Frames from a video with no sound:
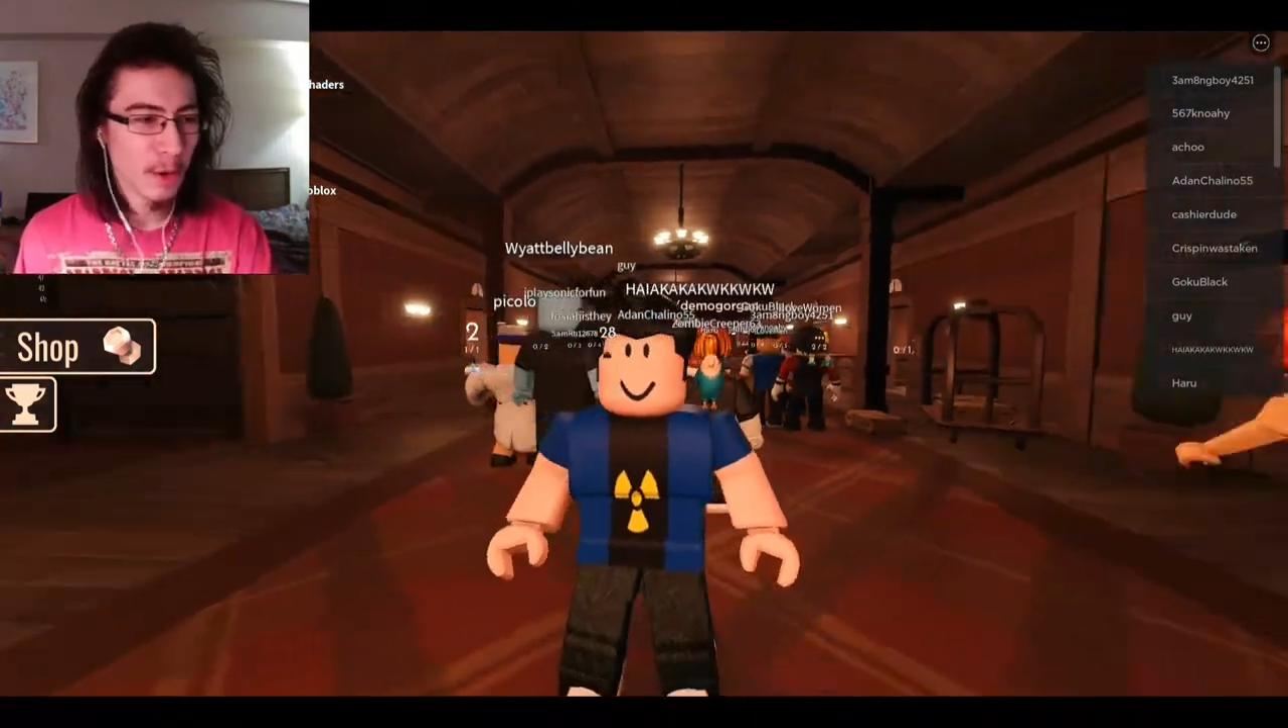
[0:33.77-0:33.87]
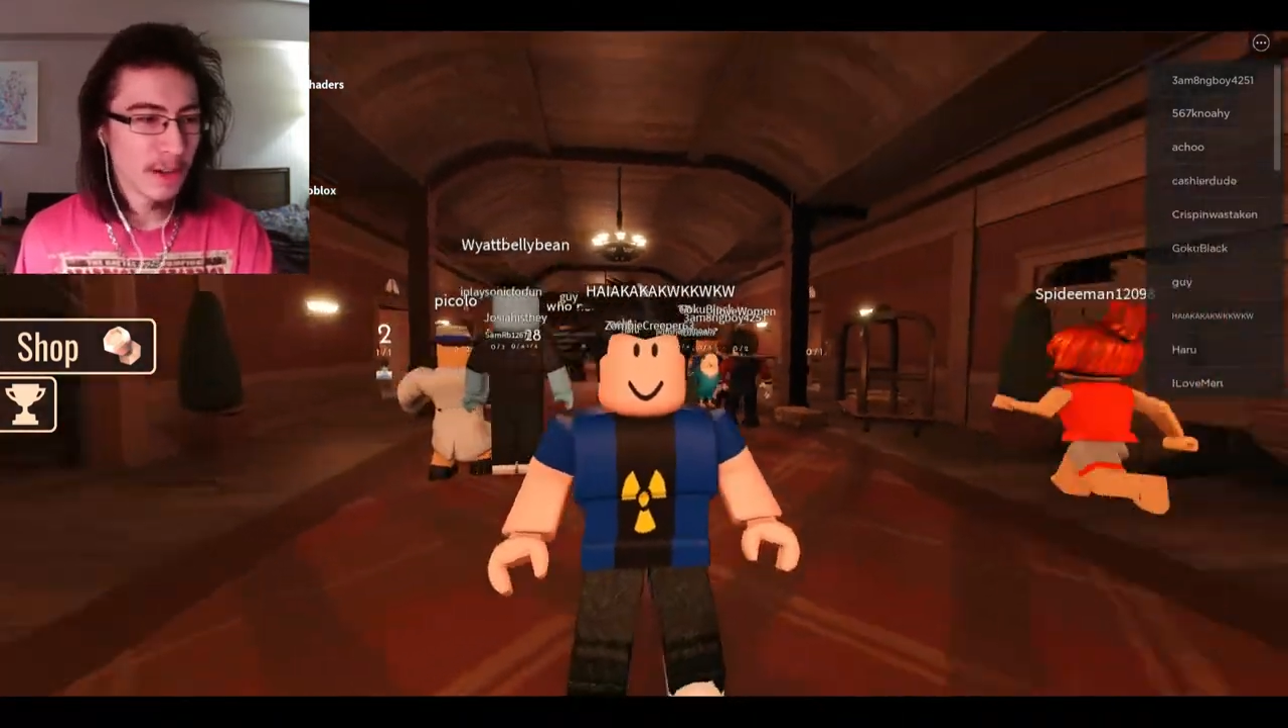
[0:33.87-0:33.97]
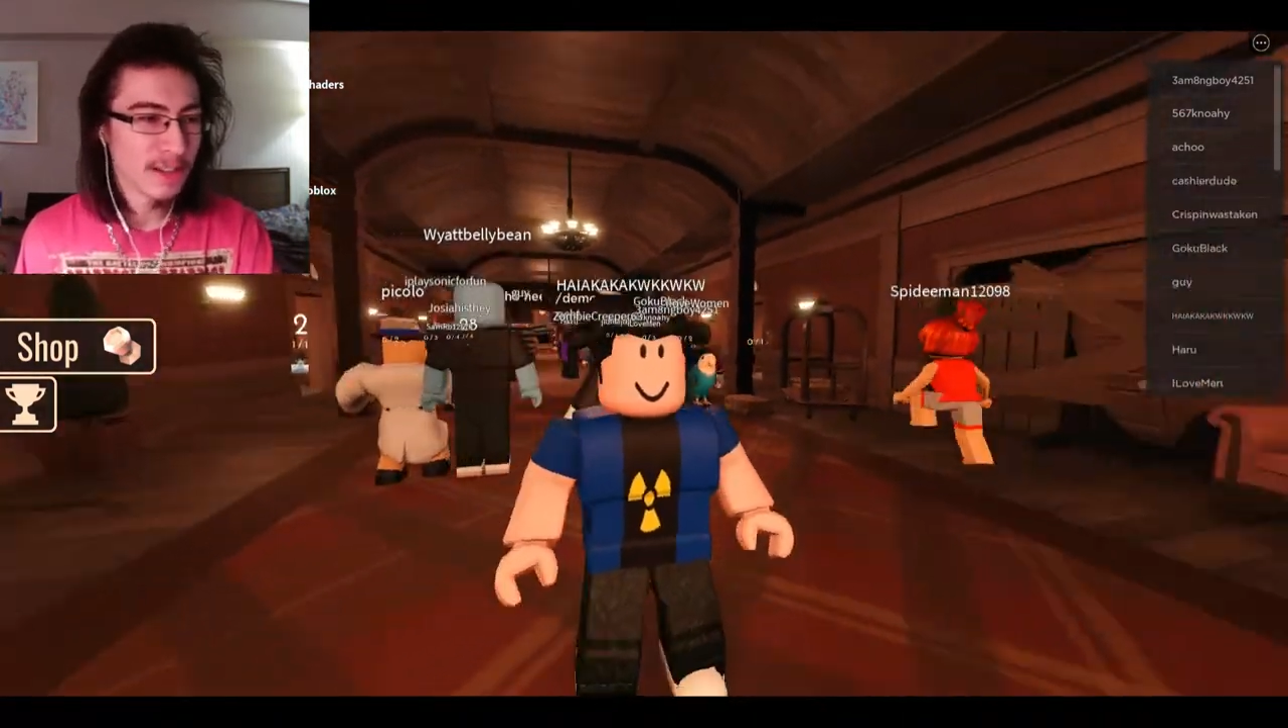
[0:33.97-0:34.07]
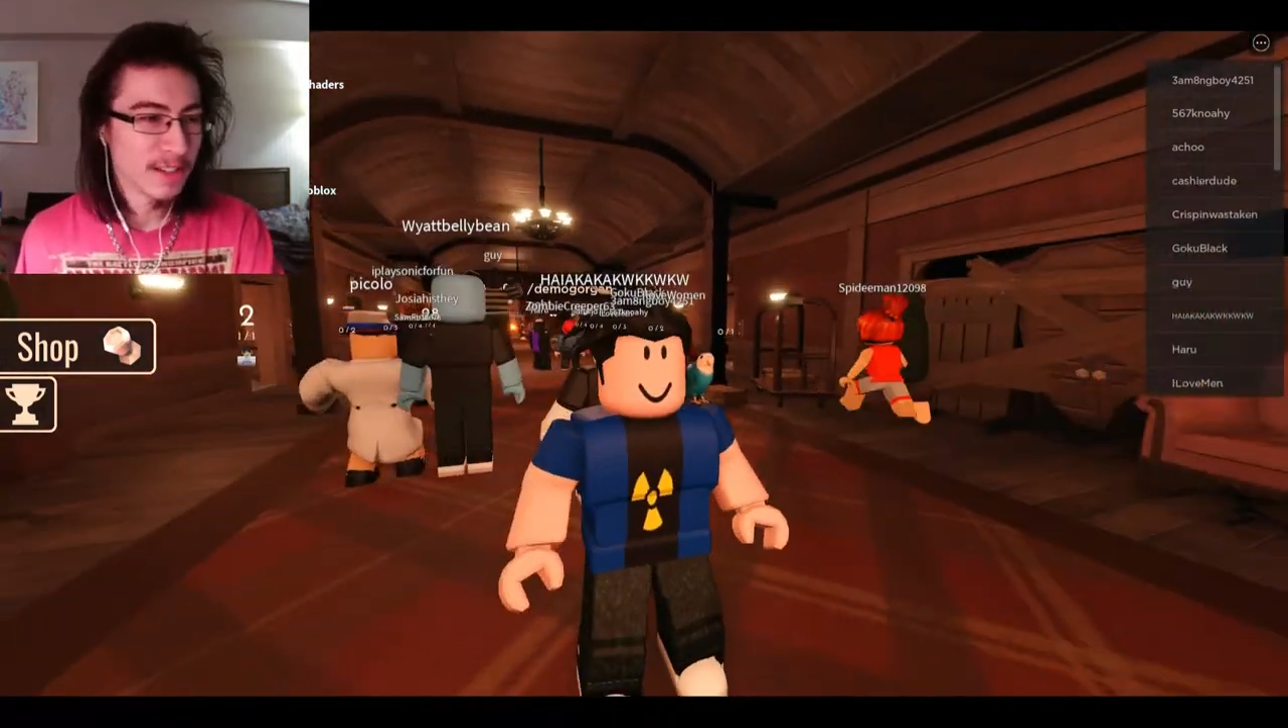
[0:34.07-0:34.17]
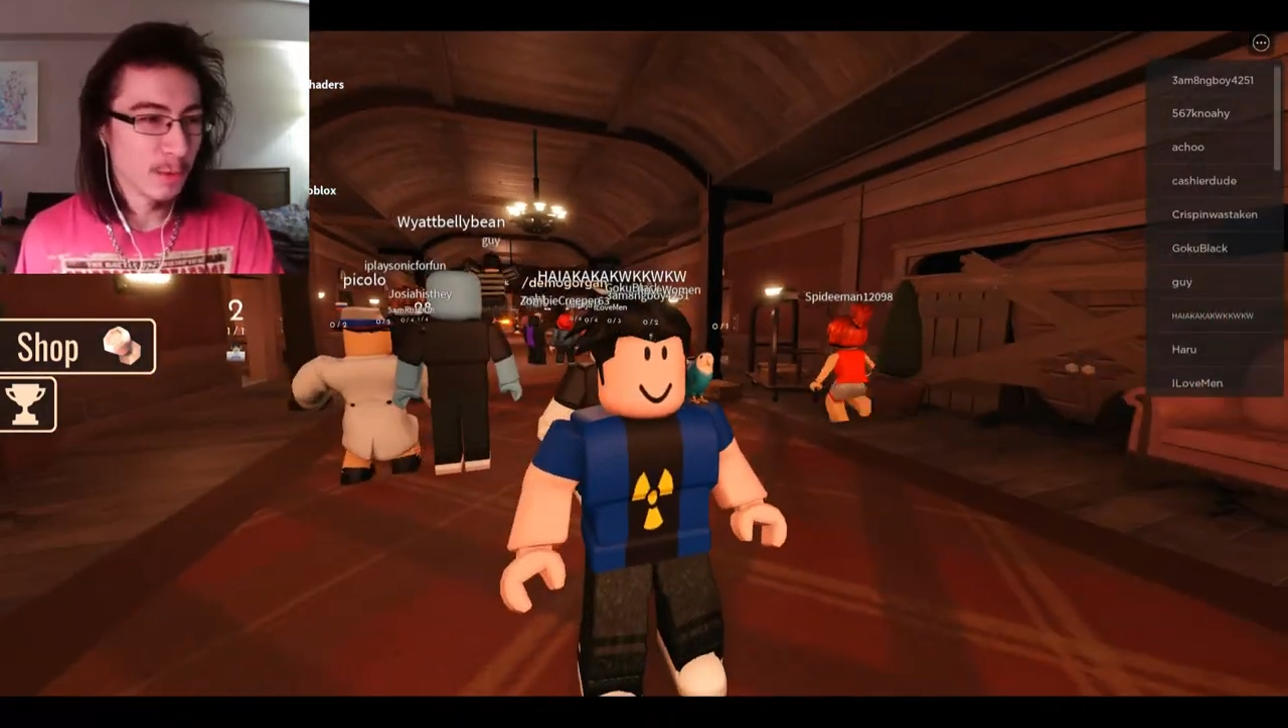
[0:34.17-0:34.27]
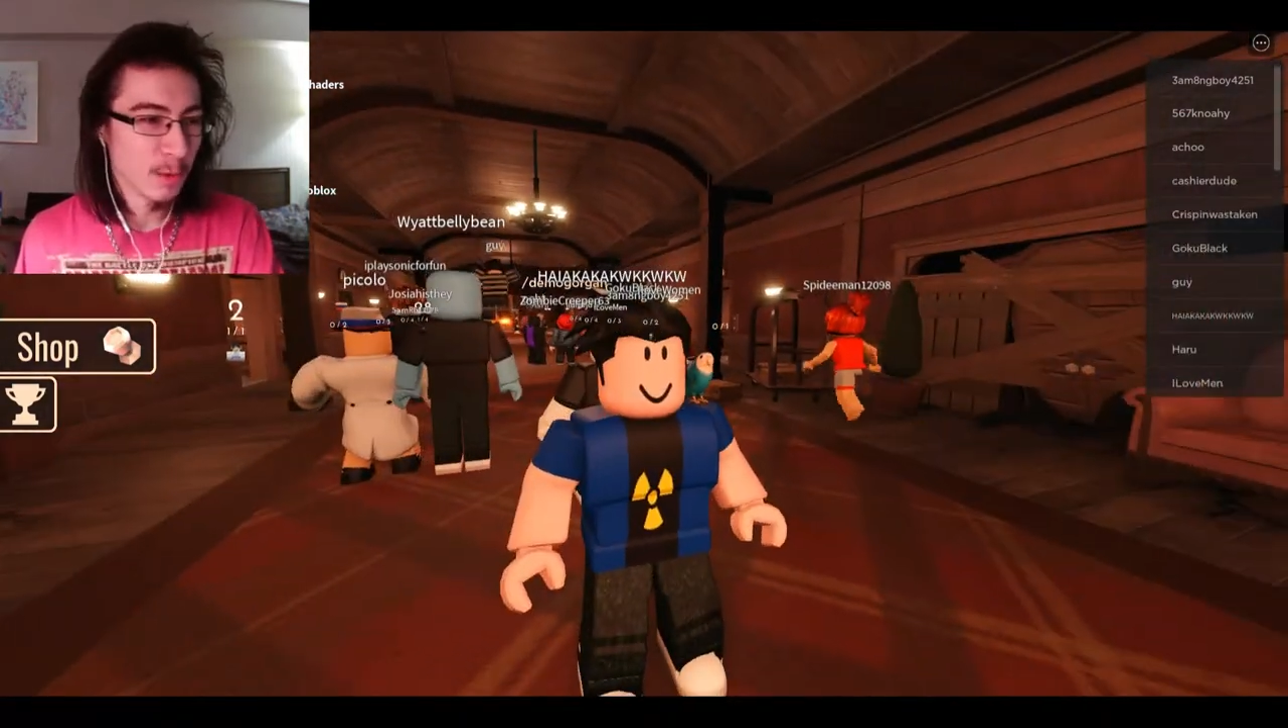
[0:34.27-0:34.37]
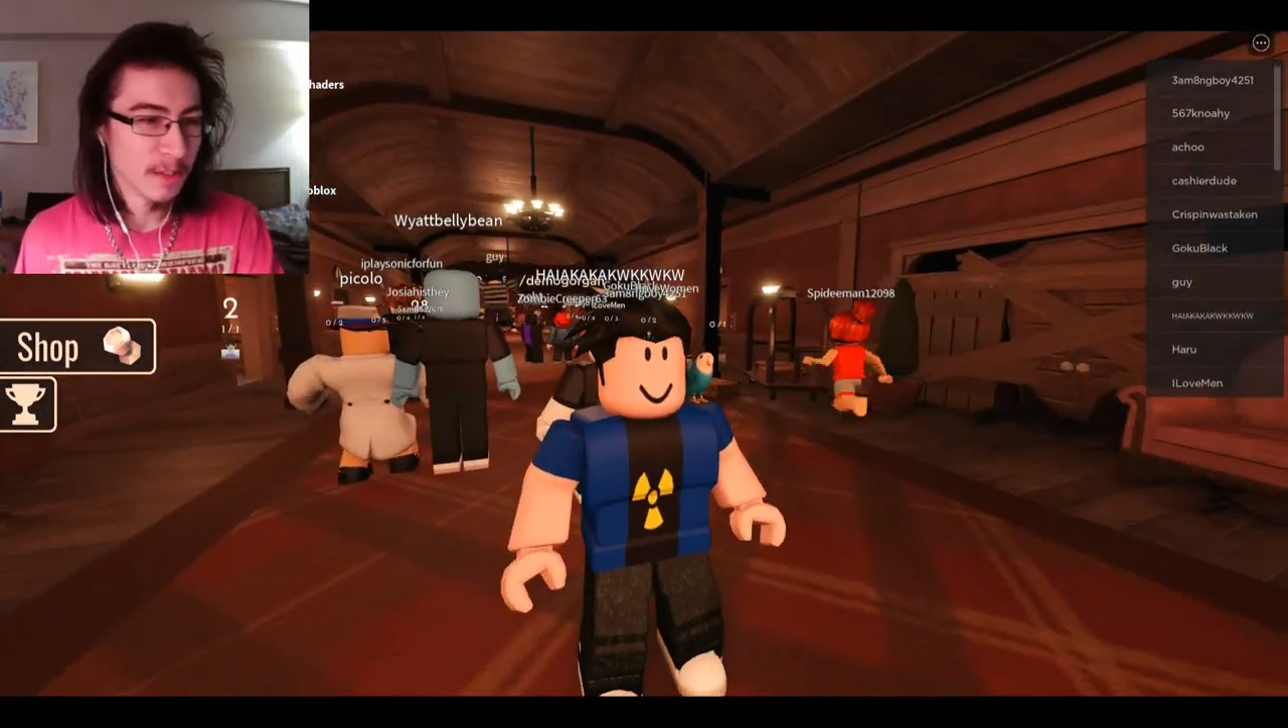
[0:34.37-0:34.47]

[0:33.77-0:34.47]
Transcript: idea what